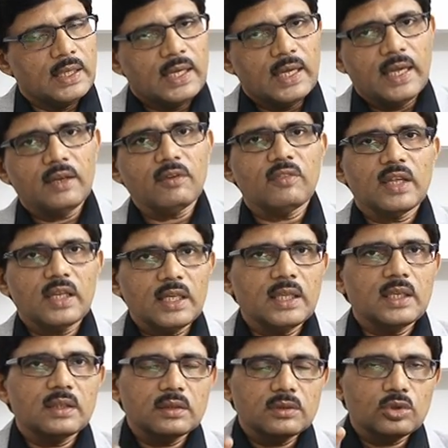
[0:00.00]
And
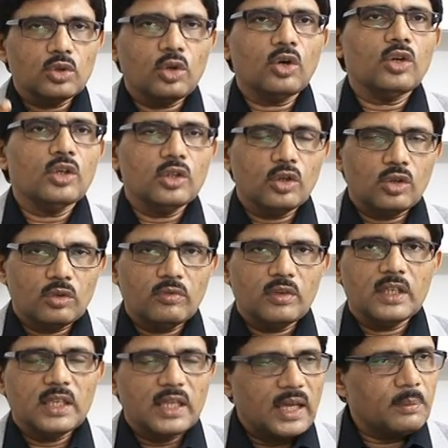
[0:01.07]
very joy or
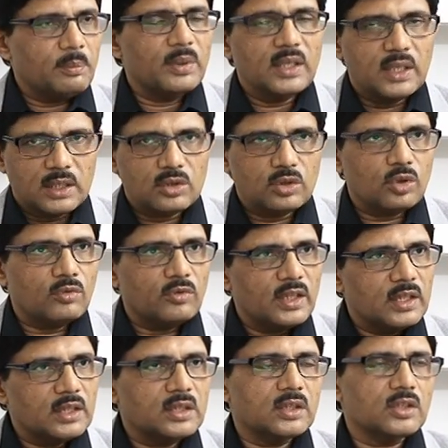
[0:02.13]
very happiness or
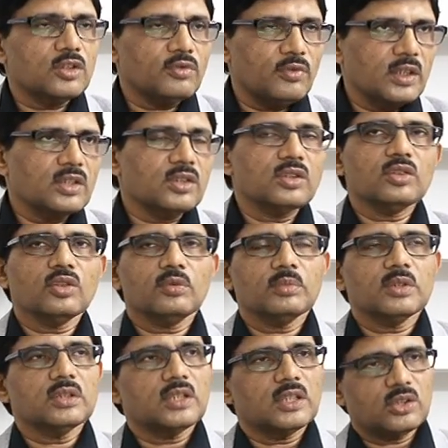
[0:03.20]
very satisfaction of
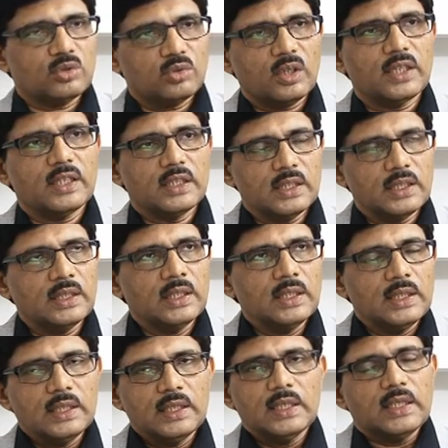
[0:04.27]
the sexuality
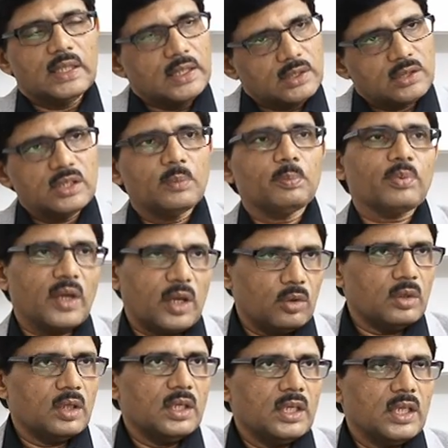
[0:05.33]
is
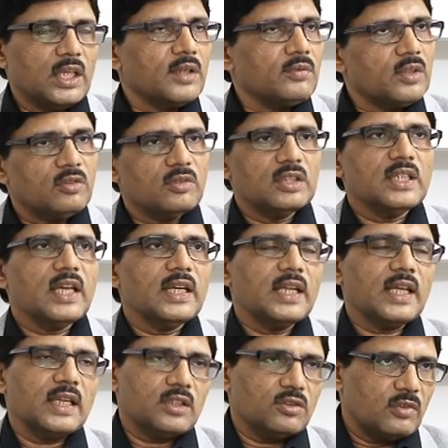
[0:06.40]
deprived if the
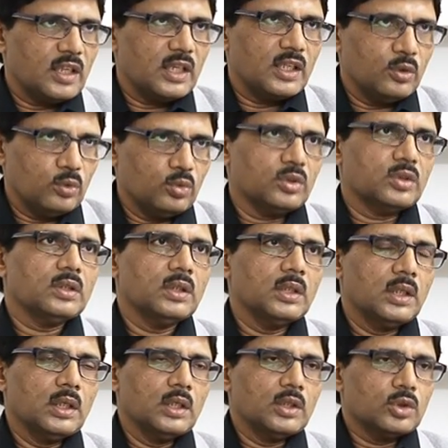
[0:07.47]
vagina is very loose.
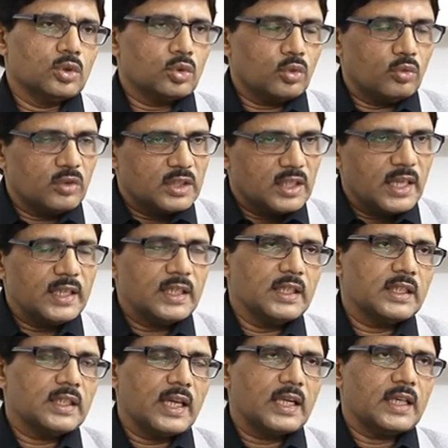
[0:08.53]
So, vaginal
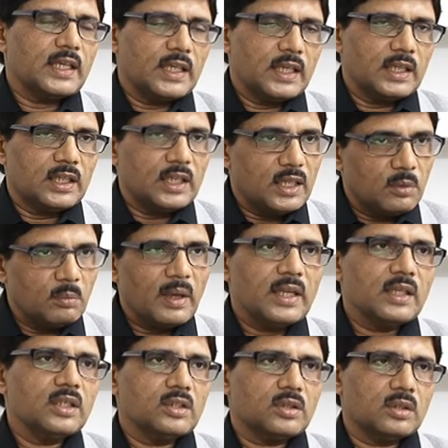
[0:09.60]
tightening done by
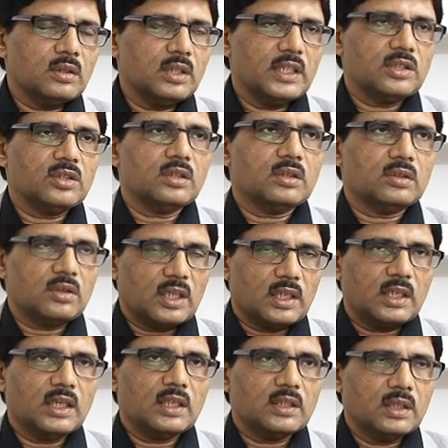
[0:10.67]
this laser
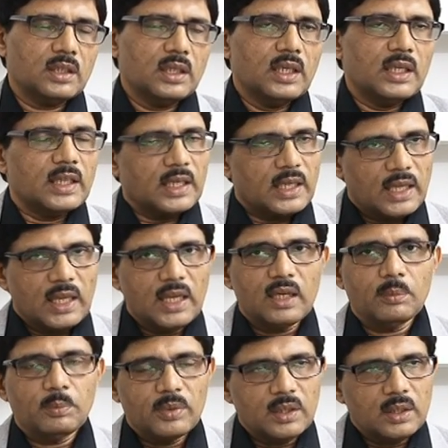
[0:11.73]
technique can
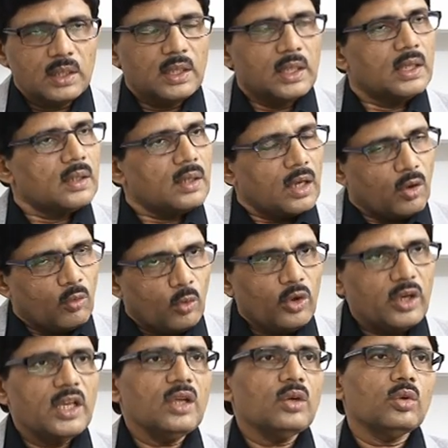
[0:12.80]
help in
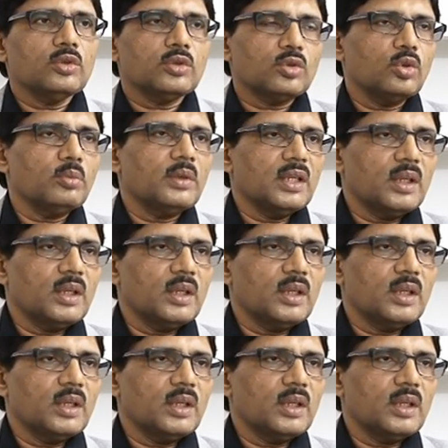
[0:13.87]
avoiding also many